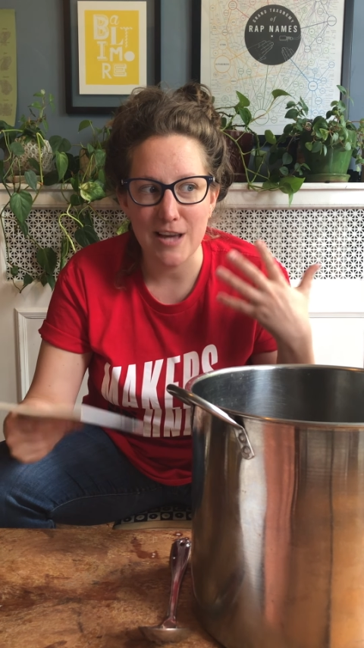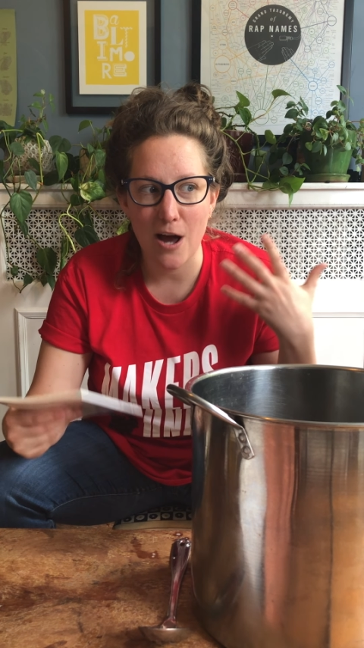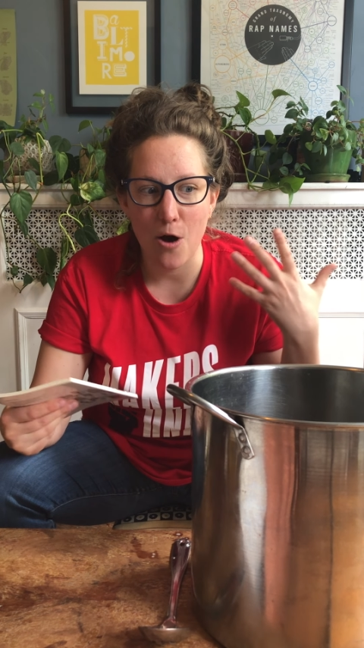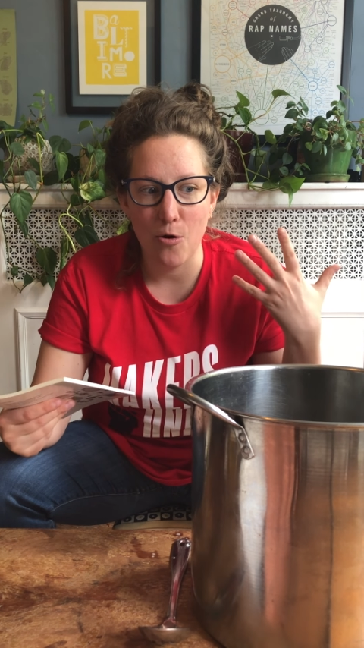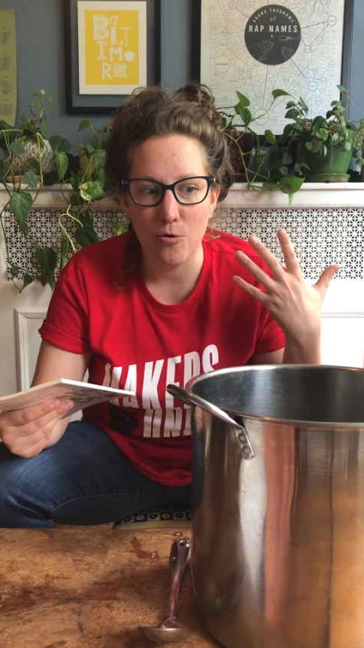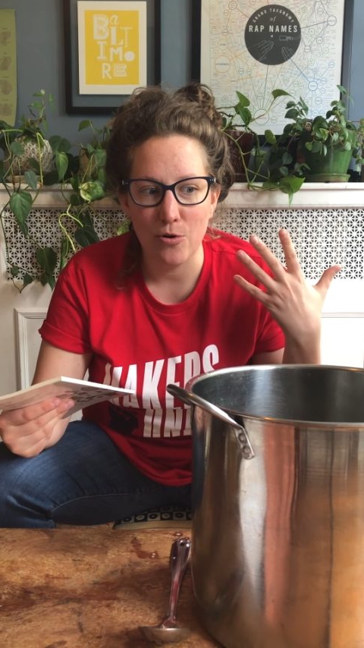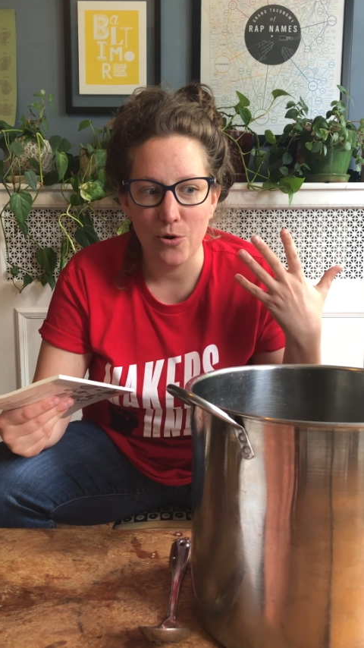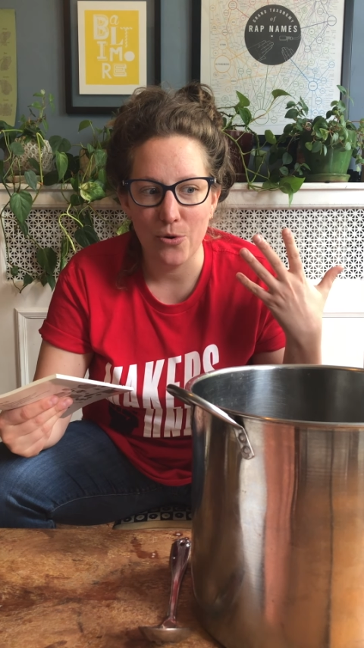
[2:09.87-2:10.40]

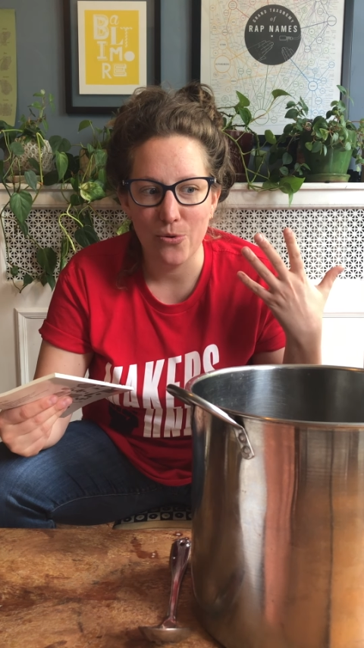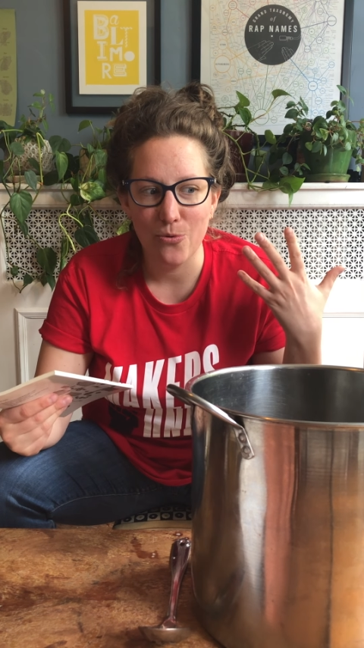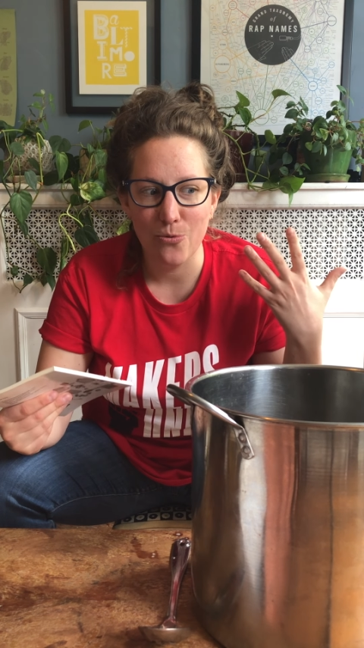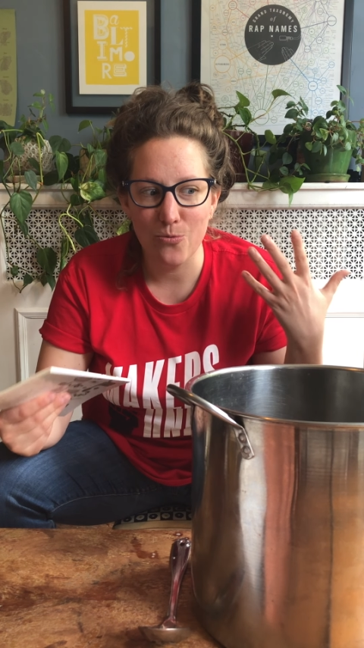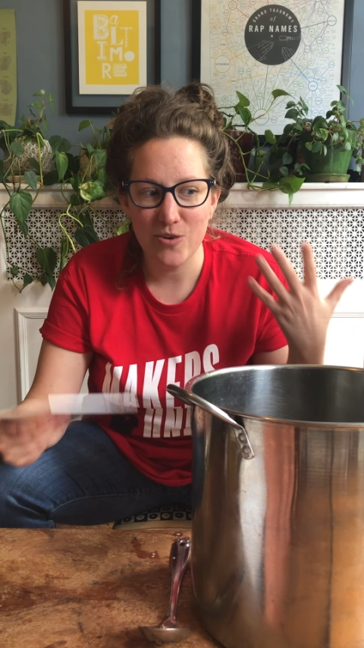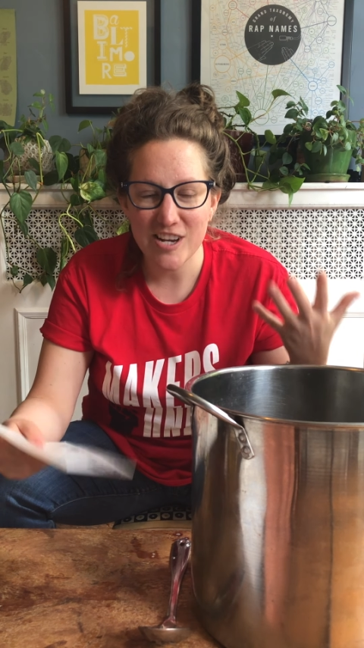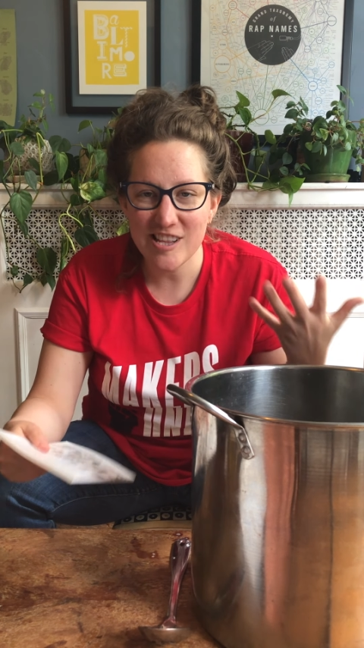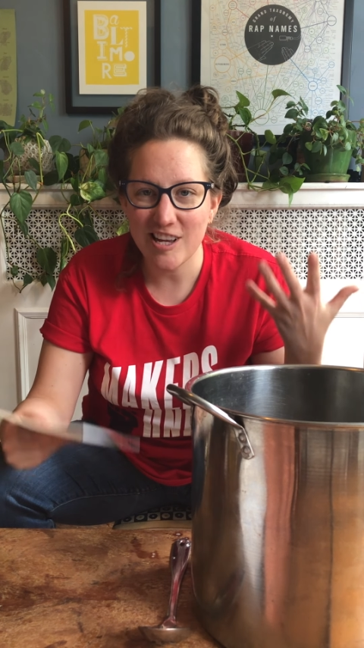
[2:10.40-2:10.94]
out
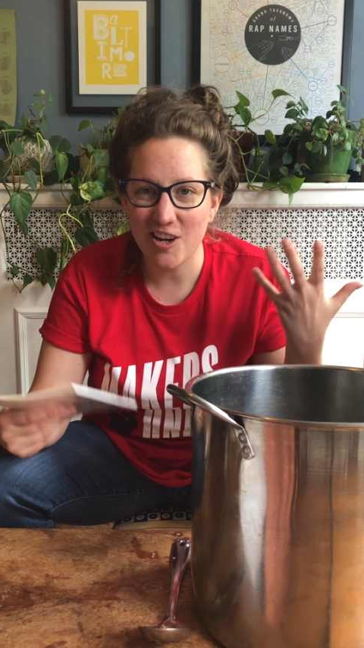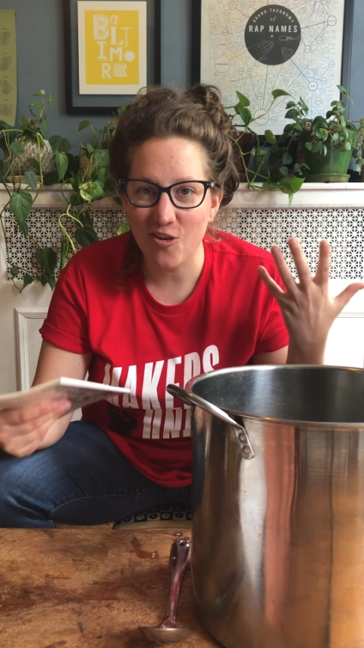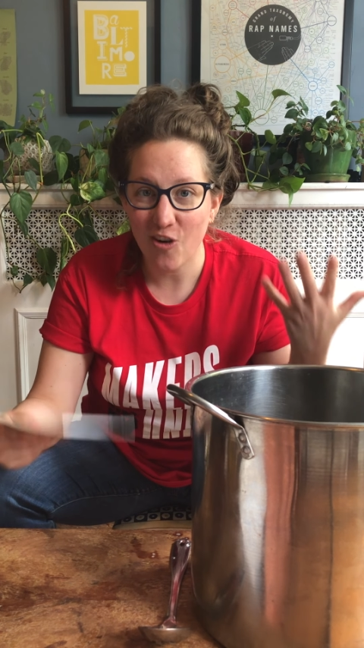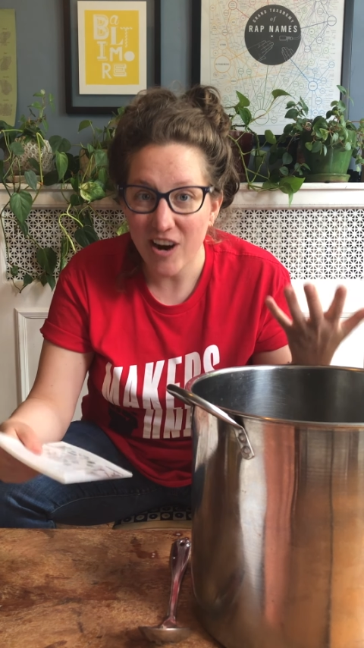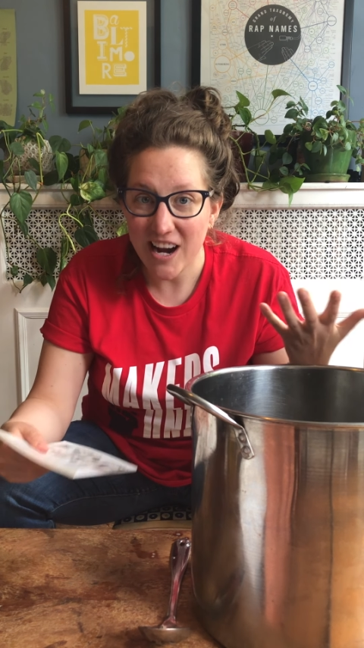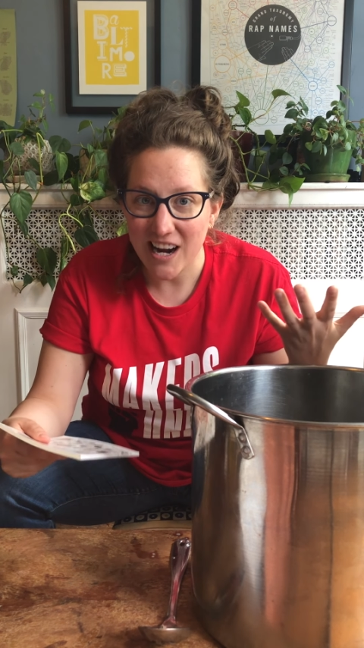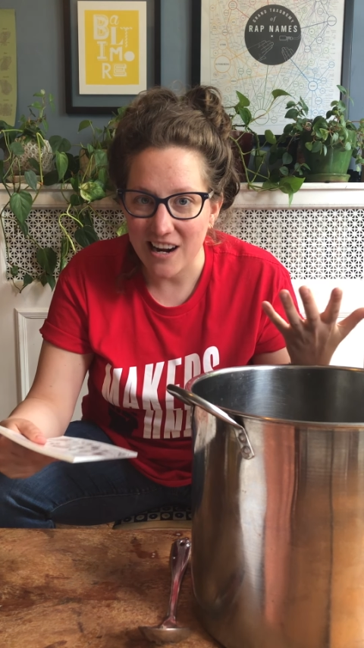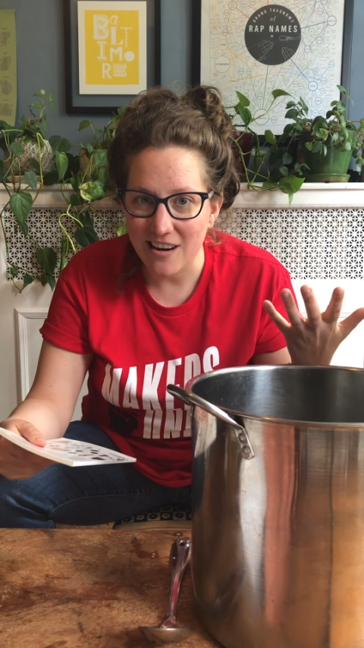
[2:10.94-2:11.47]
really
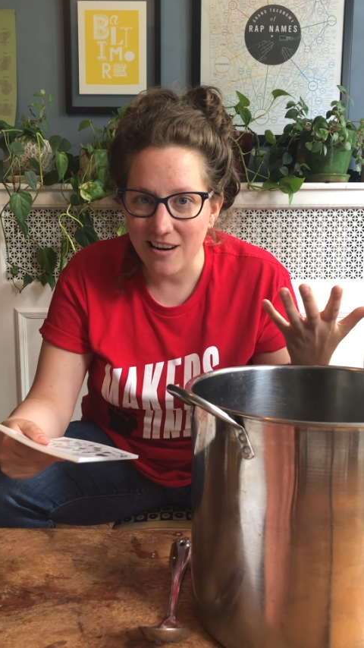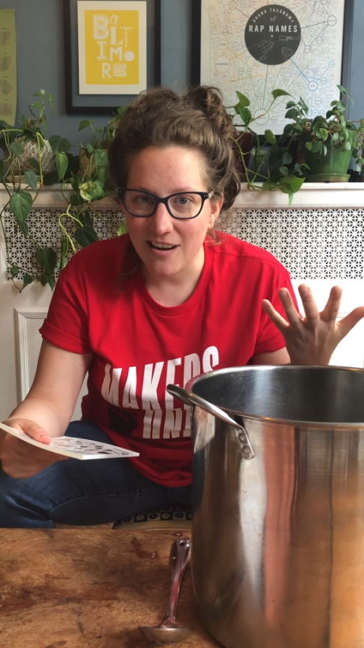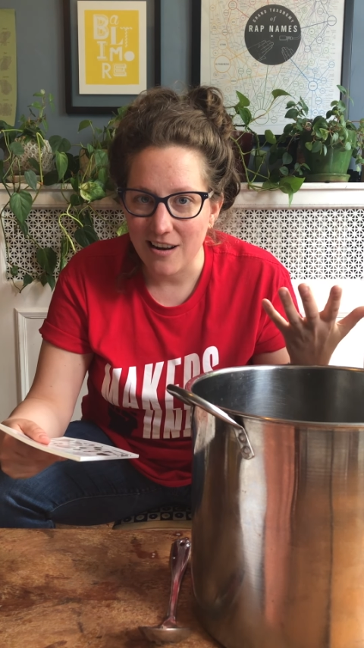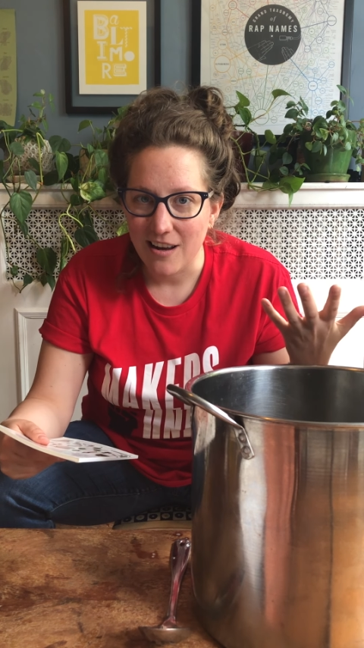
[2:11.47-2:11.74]
great